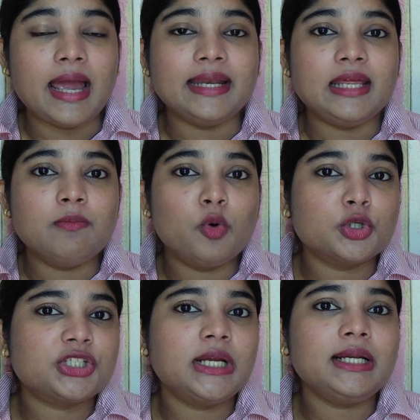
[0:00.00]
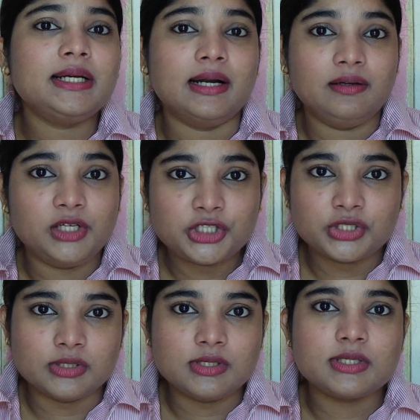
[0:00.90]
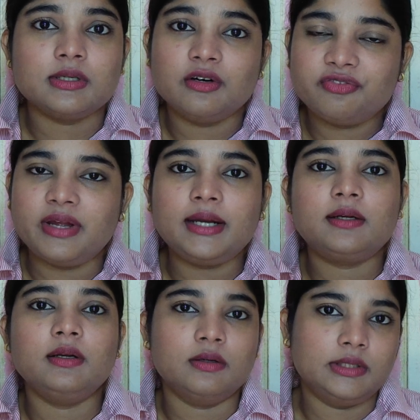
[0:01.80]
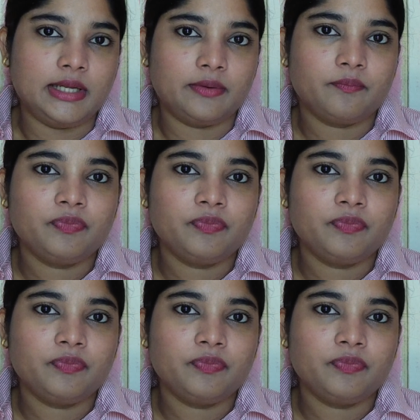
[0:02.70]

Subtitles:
and emotional conditions affect learning.